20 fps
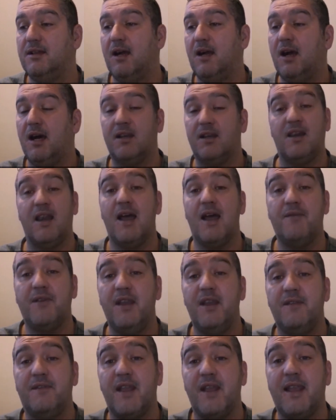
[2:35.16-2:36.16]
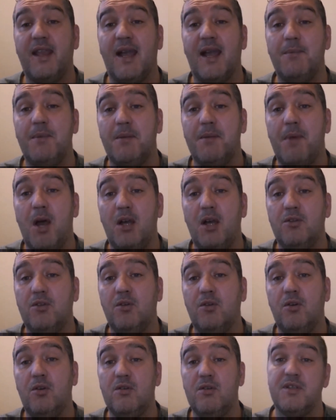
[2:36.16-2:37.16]
I'd love it if they come to my
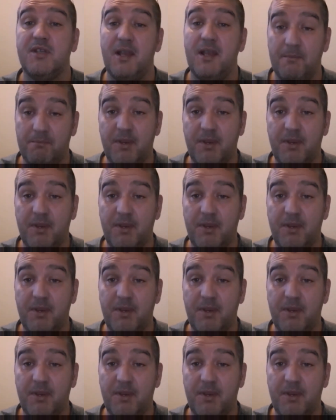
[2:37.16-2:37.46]
door because it'll